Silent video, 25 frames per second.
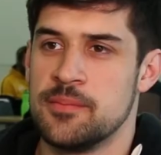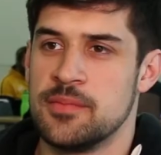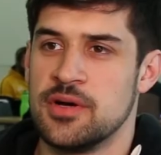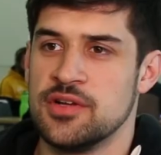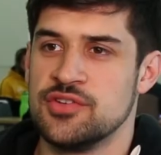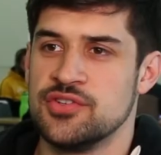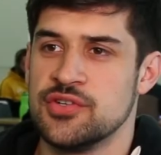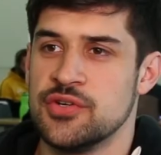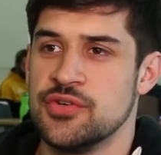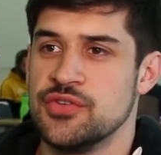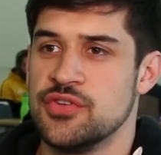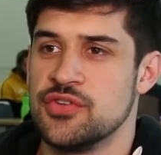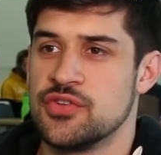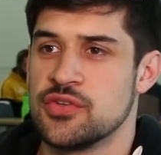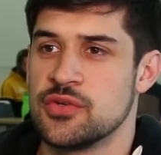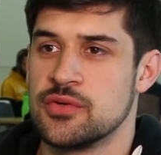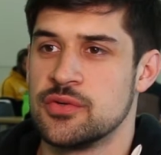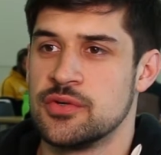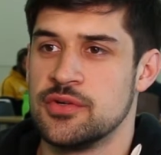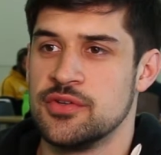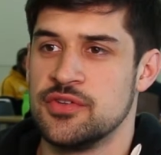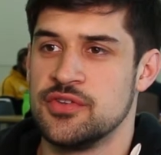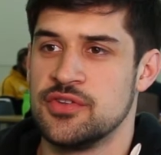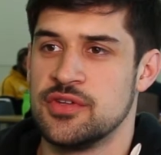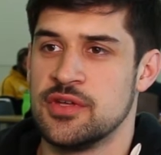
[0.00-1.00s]
I chose this
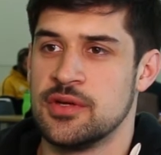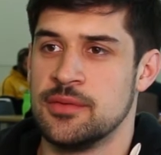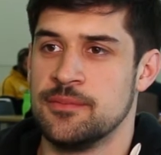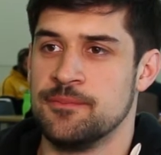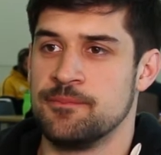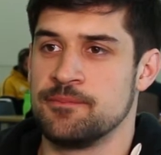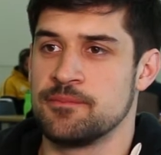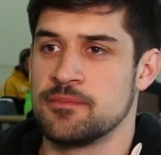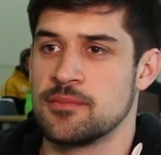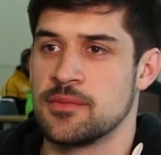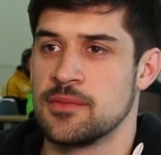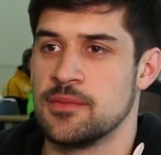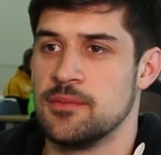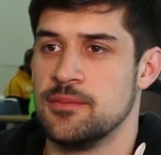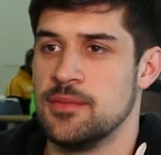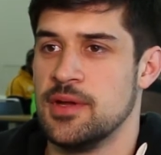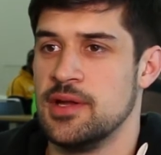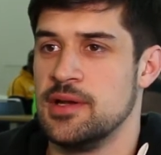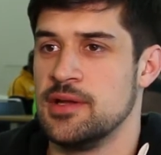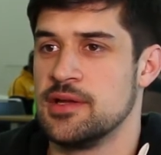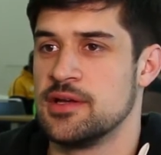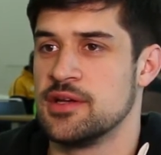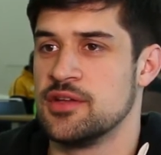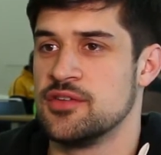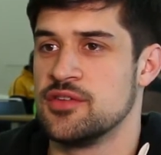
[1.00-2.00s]
course
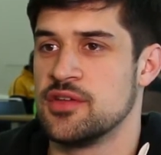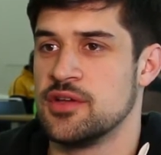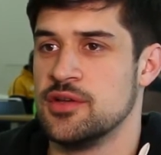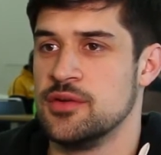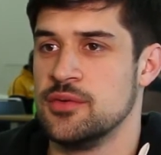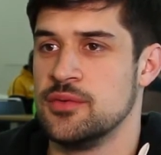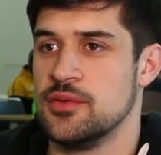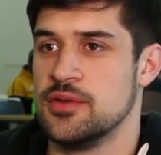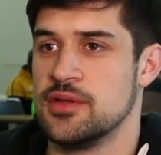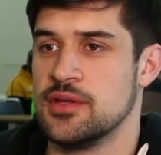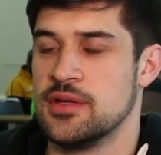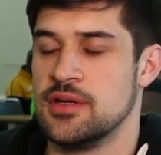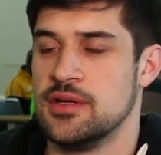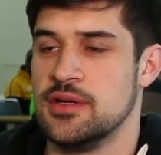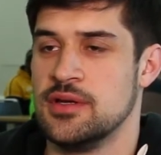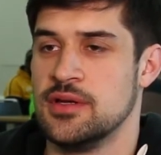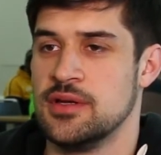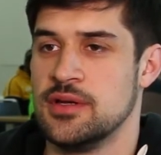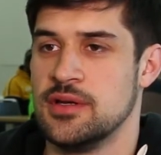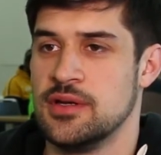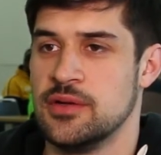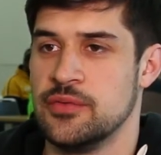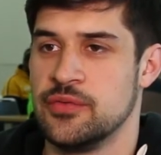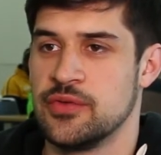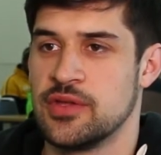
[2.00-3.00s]
mainly because I knew that
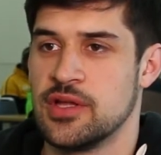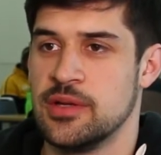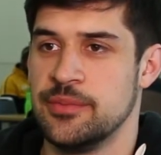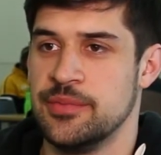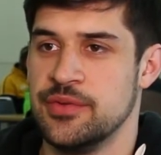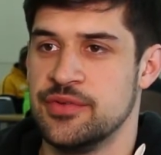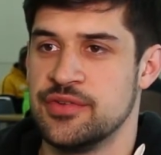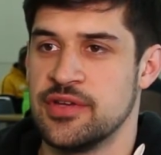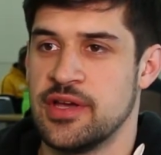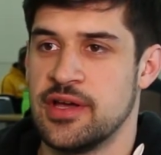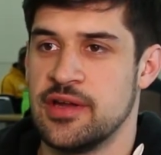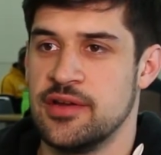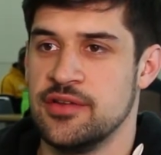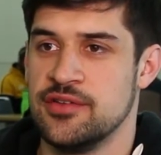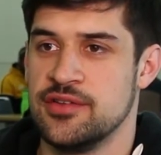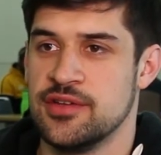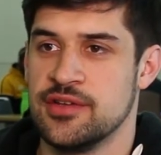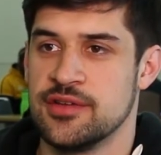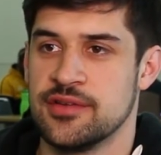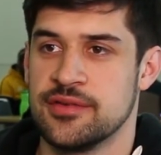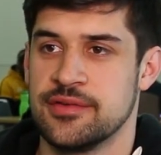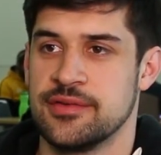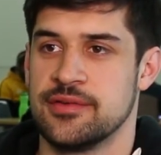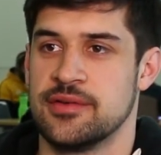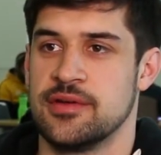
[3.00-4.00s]
it was going to be
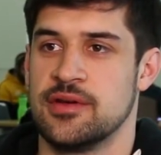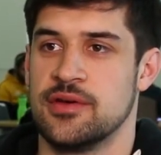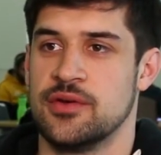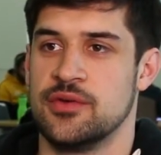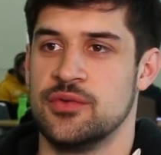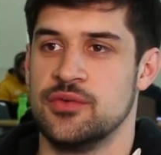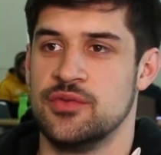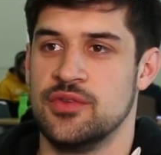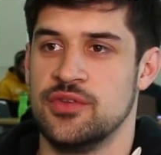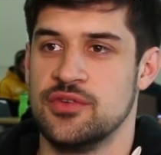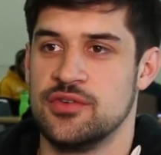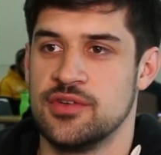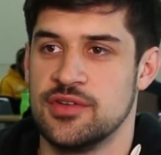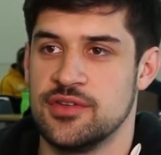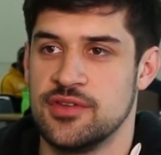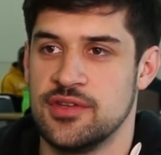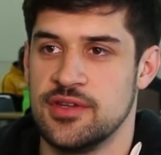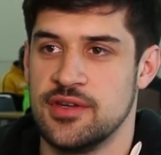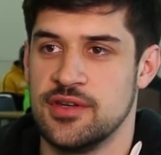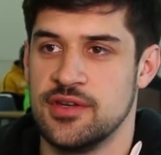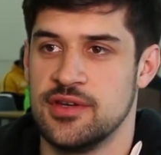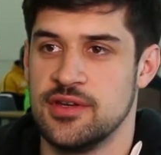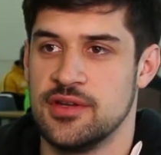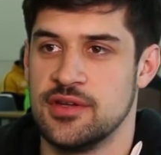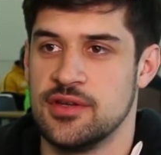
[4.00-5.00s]
challenging. I was
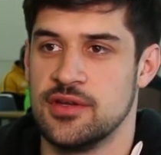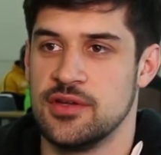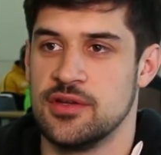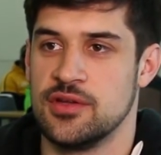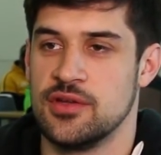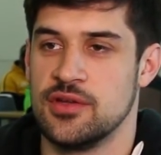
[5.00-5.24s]
interested in